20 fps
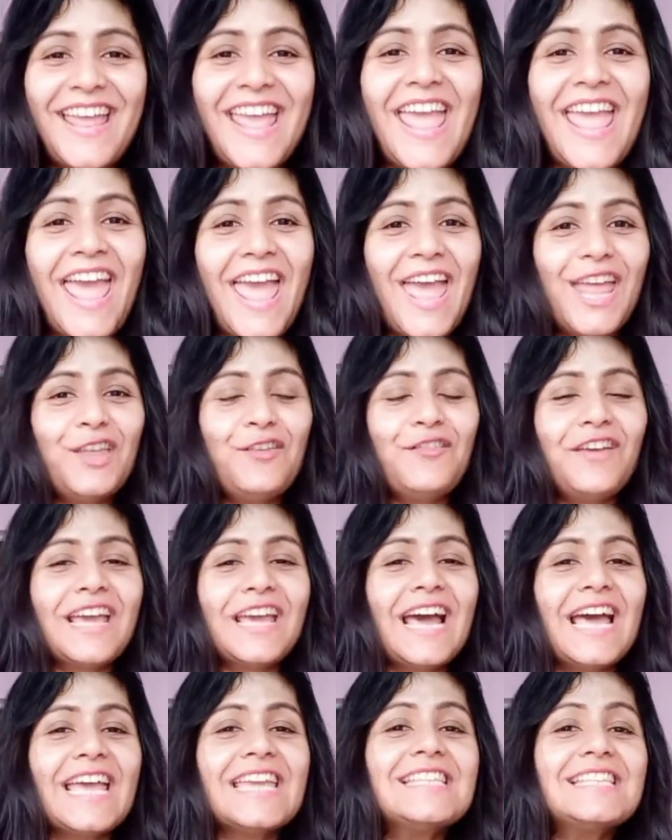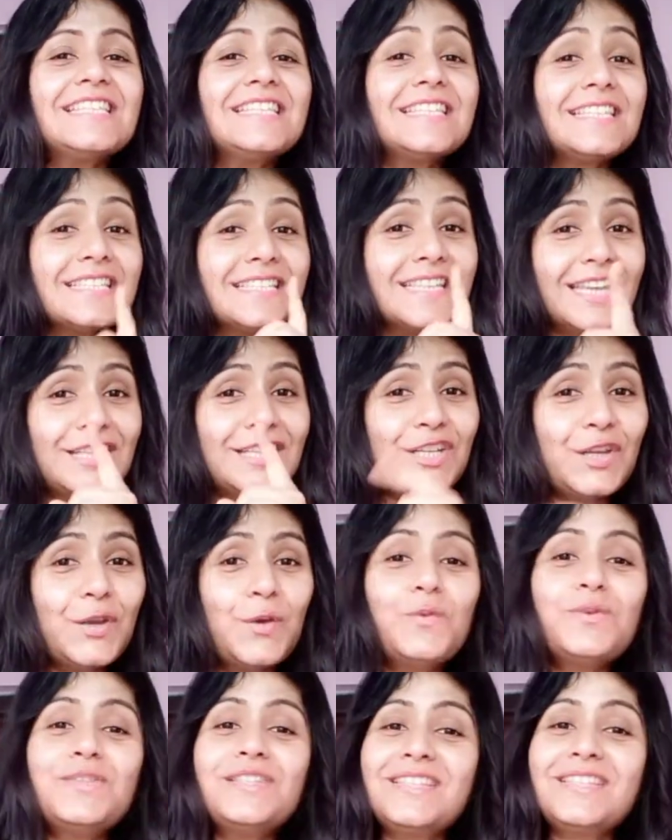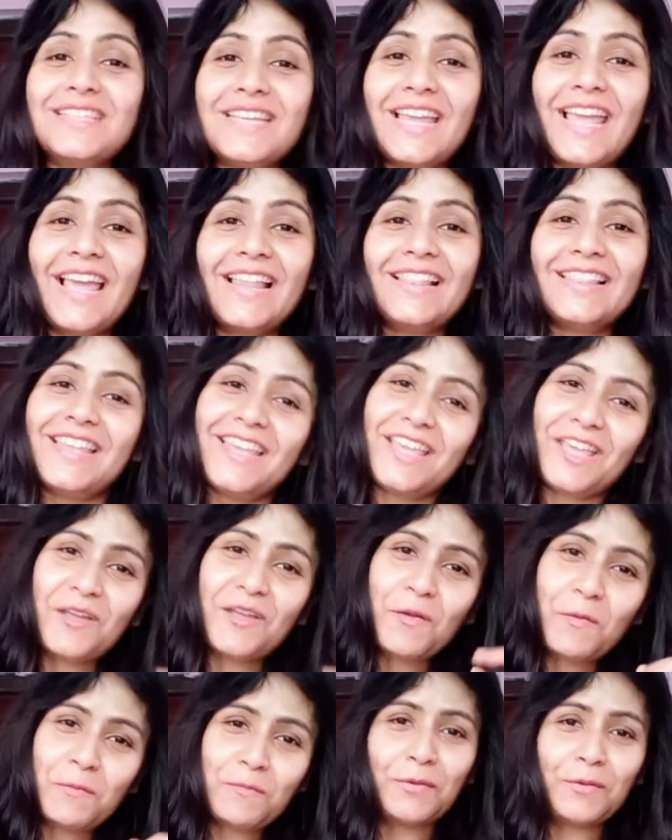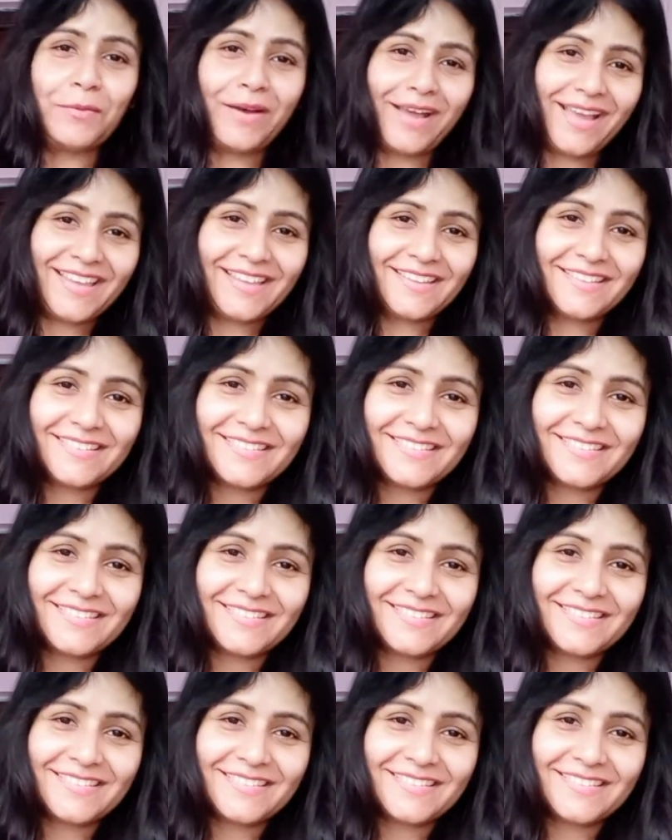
Anyway guys, stay tuned, stay healthy, bye-bye.